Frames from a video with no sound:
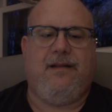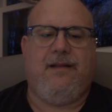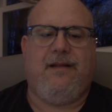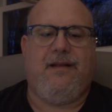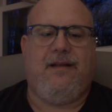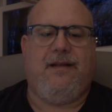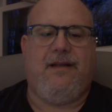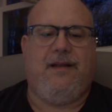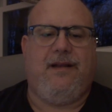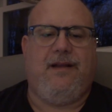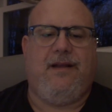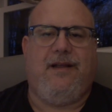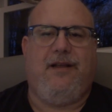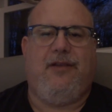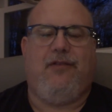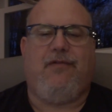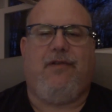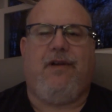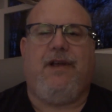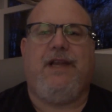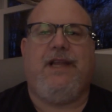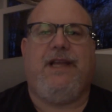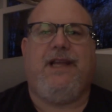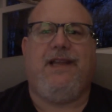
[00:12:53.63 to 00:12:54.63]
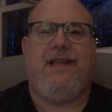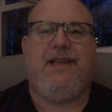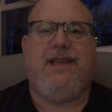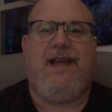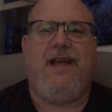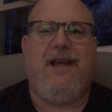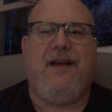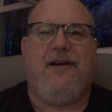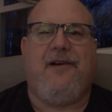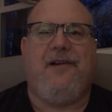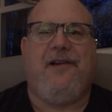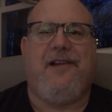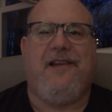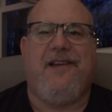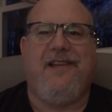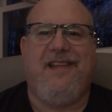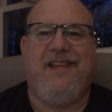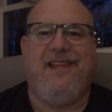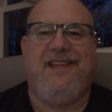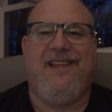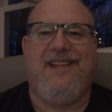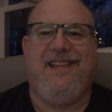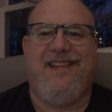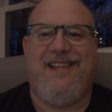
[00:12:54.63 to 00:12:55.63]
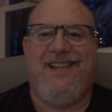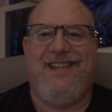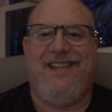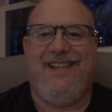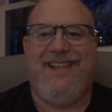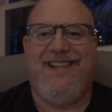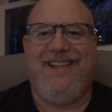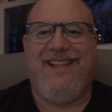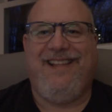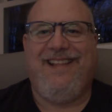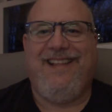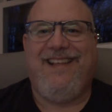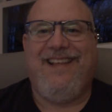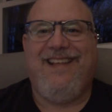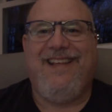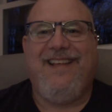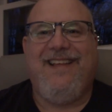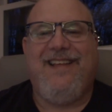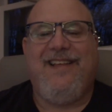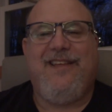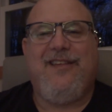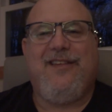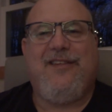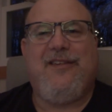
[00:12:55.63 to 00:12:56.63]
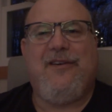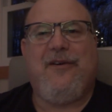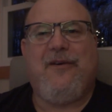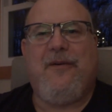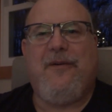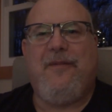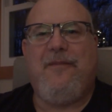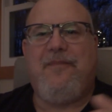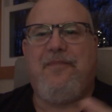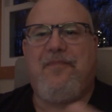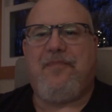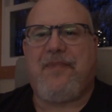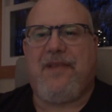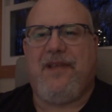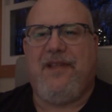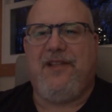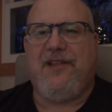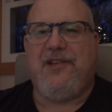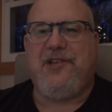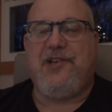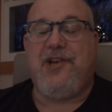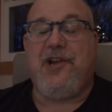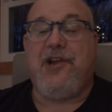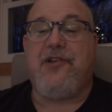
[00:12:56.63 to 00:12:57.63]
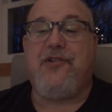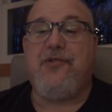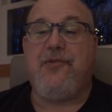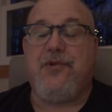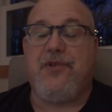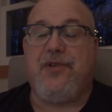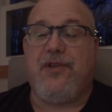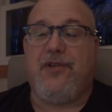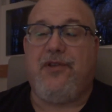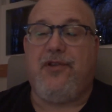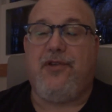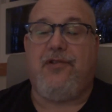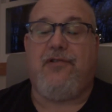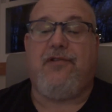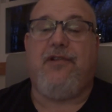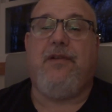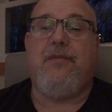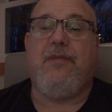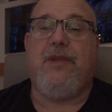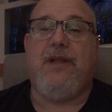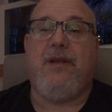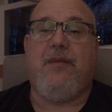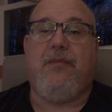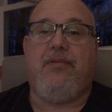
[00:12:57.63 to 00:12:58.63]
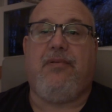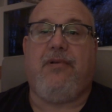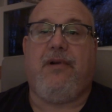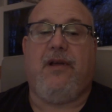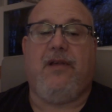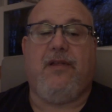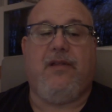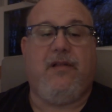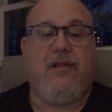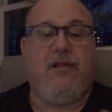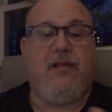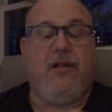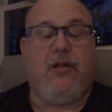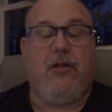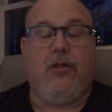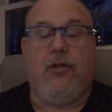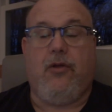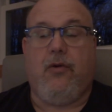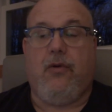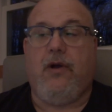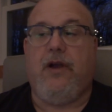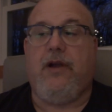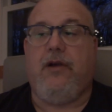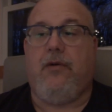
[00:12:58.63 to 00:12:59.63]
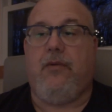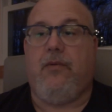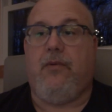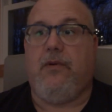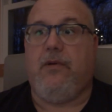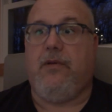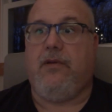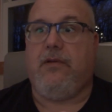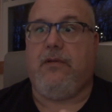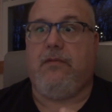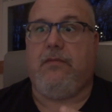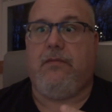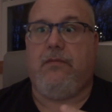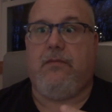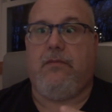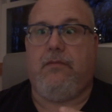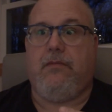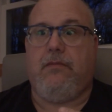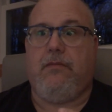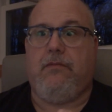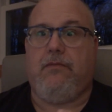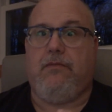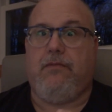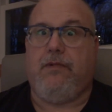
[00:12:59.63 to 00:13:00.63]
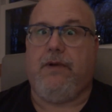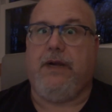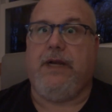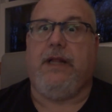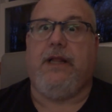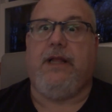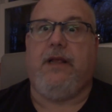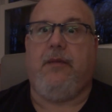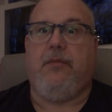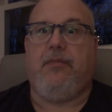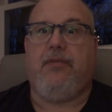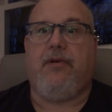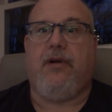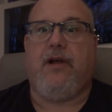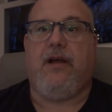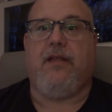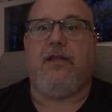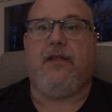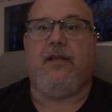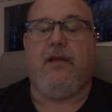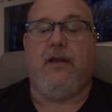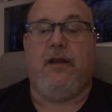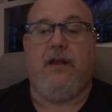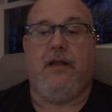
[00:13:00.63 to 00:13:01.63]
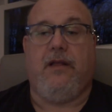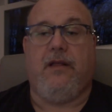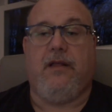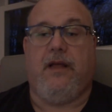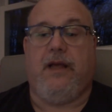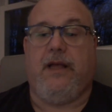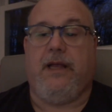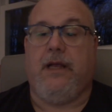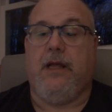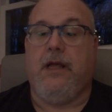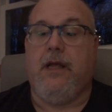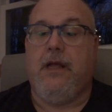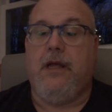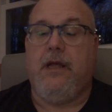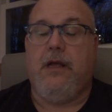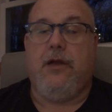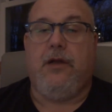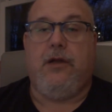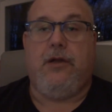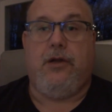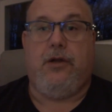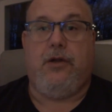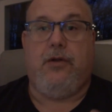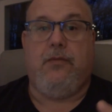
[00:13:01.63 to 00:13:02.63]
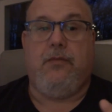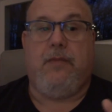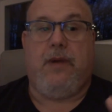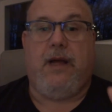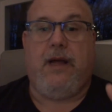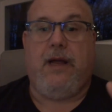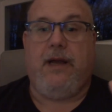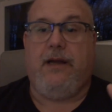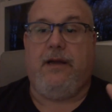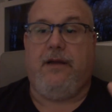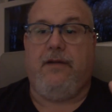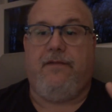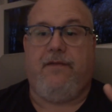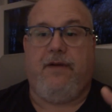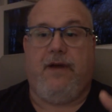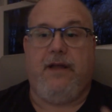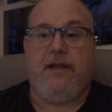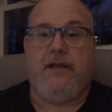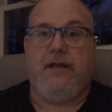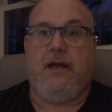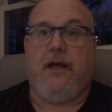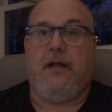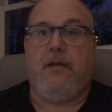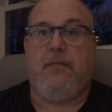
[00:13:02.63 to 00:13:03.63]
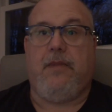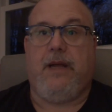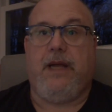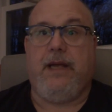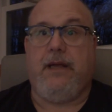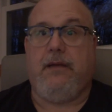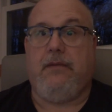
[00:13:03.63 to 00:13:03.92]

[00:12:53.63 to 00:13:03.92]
He's writing it down. So the judge was extremely impressed. The lawyer was really impressed. And he's like, do you mind if I tell my